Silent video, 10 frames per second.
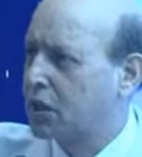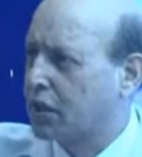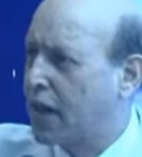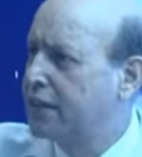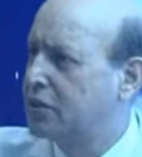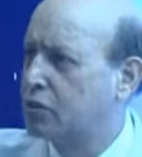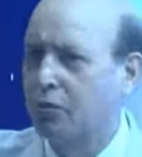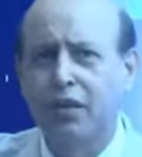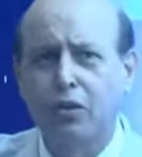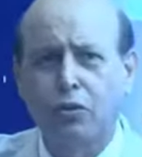right to
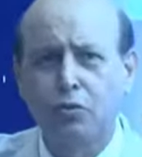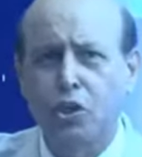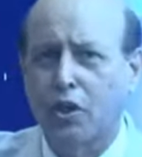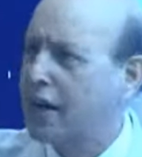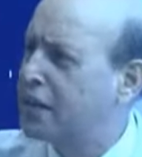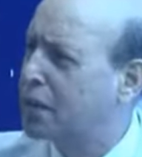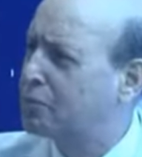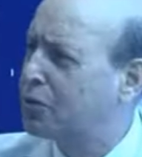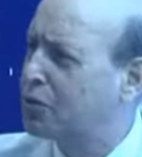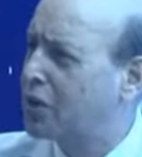encroach right
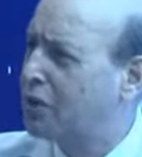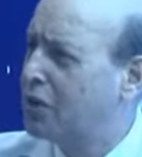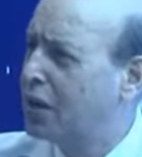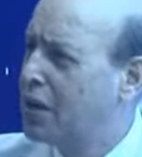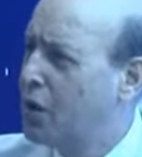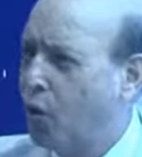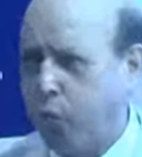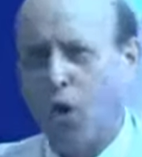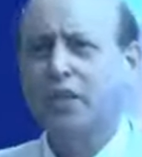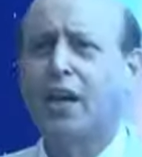up to the road?
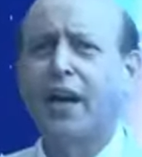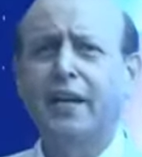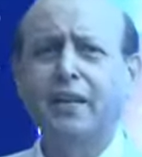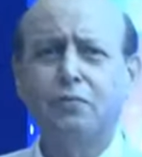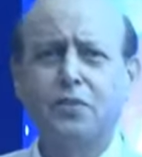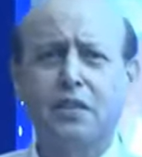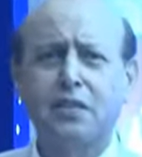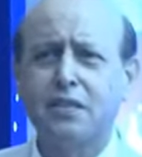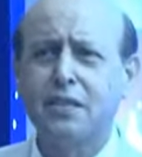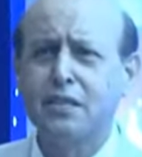What kind of
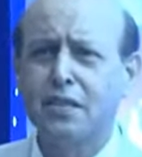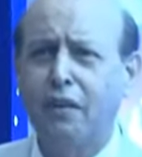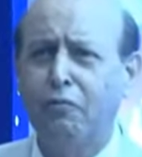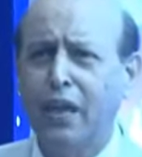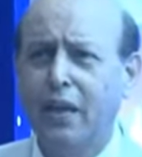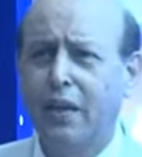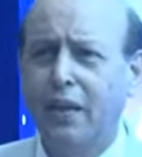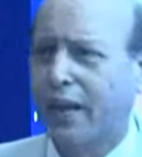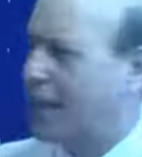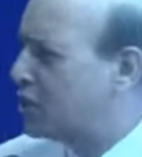citizens are we?
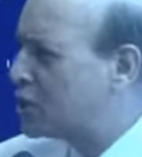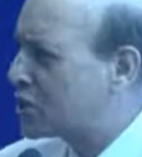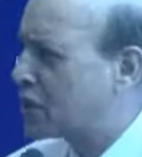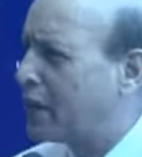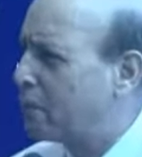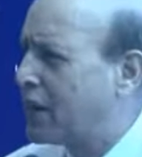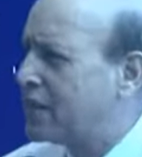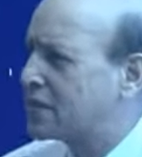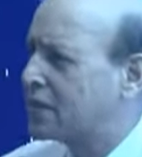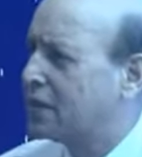Can this take
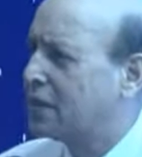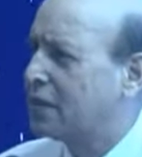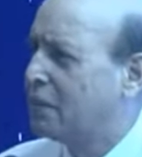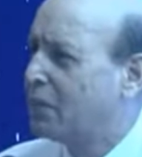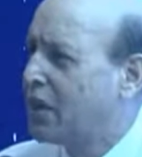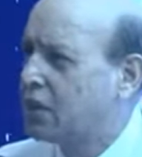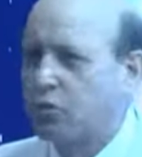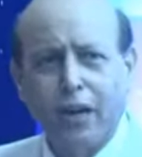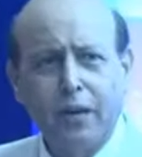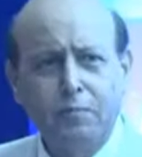place in the
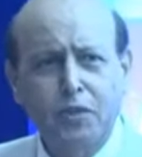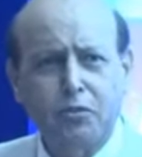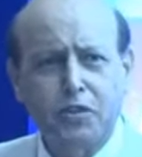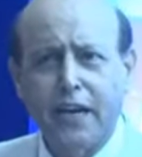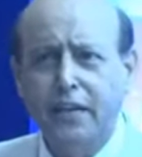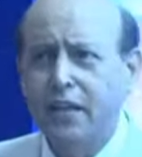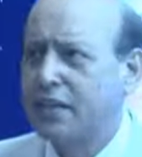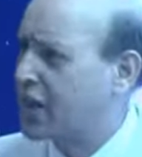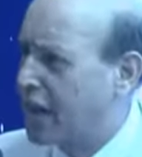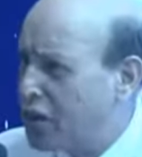developed society?
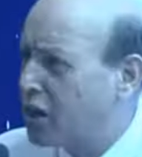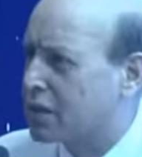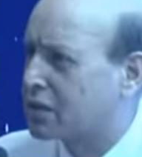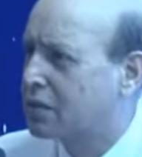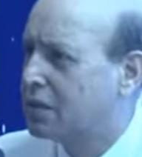It cannot.